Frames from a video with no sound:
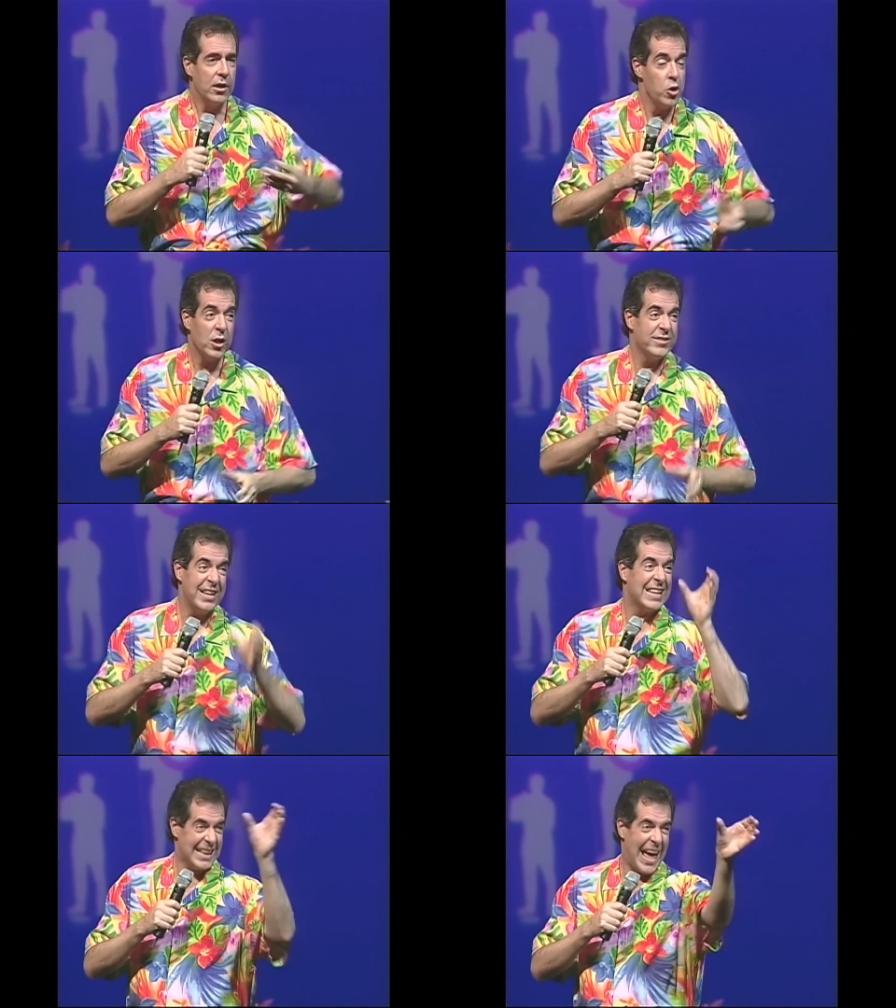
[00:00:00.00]
You can
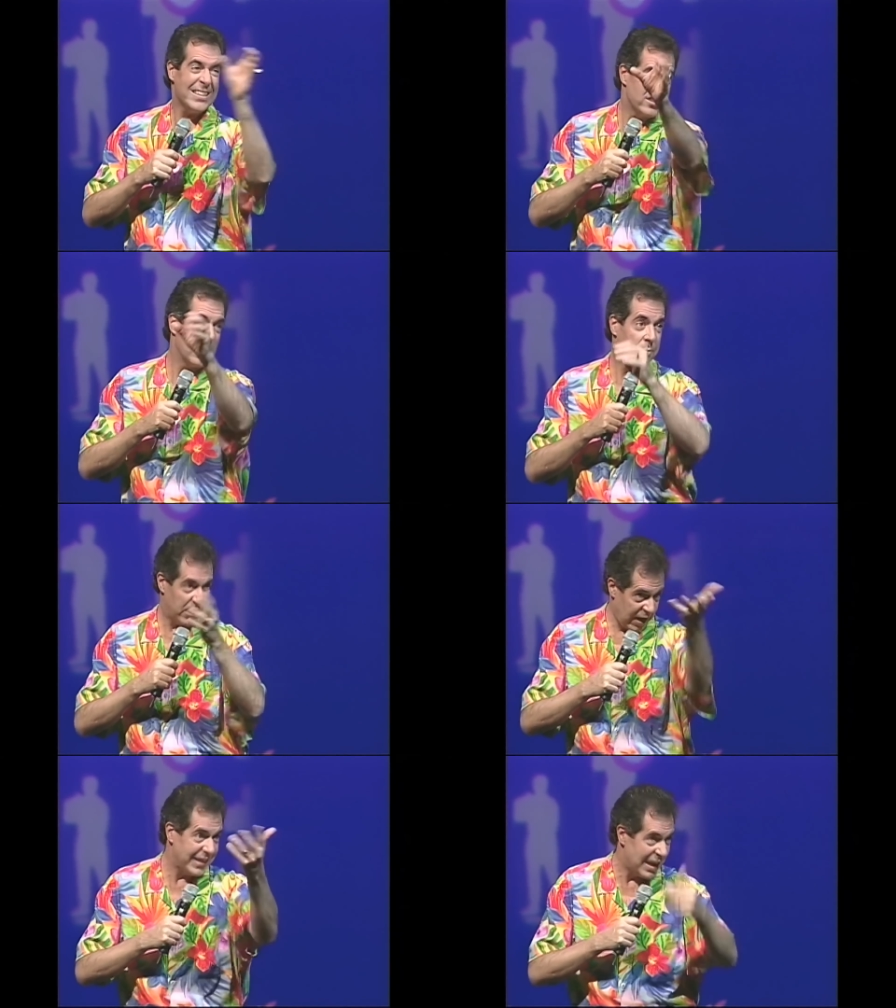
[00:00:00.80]
set glasses up
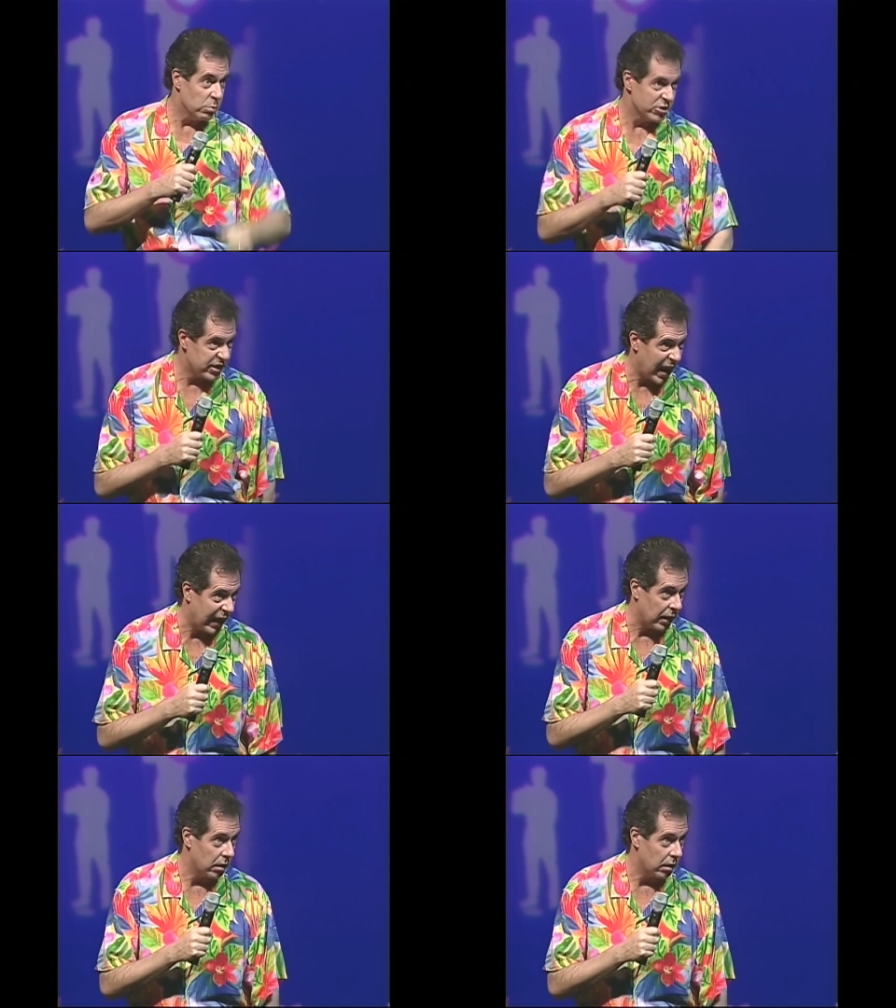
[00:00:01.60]
there and they will stay.